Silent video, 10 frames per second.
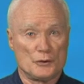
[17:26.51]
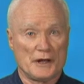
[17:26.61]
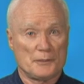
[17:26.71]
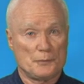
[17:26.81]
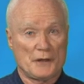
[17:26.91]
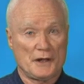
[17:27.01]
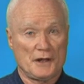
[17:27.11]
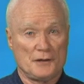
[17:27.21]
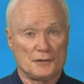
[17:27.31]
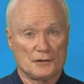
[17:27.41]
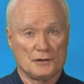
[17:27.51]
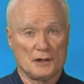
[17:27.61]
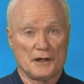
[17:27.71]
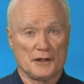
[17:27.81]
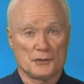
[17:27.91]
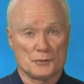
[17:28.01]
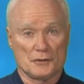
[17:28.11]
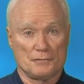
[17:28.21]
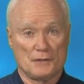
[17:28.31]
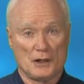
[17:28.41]
not bathe clients with
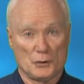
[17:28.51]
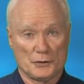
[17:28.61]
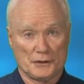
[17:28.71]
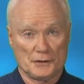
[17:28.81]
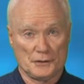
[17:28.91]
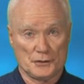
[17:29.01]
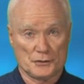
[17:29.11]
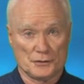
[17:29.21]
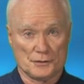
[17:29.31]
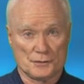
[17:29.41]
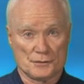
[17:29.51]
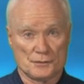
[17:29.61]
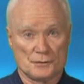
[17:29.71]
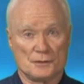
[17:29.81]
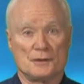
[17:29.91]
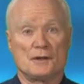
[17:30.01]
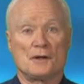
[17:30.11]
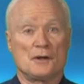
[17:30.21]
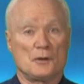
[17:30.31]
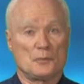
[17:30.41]
the following conditions:
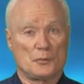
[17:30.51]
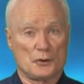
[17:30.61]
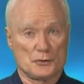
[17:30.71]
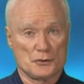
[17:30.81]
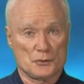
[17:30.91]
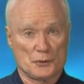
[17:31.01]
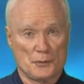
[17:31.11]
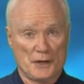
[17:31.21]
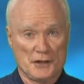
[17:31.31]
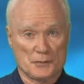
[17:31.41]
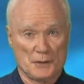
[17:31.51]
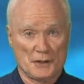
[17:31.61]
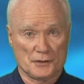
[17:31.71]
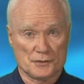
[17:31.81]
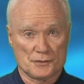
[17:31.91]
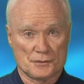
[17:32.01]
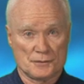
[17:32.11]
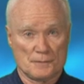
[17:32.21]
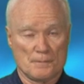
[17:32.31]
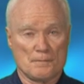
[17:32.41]
persons with pacemakers,
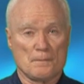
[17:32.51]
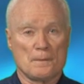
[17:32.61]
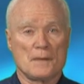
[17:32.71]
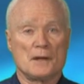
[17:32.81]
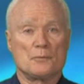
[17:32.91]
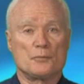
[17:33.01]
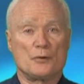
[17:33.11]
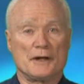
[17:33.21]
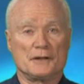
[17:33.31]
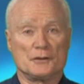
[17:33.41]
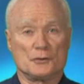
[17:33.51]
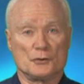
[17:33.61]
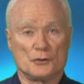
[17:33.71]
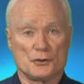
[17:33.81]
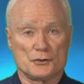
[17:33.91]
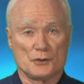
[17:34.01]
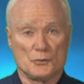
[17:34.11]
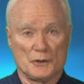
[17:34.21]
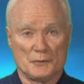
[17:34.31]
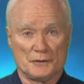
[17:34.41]
pregnant or
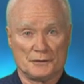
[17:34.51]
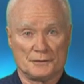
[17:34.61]
nursing women,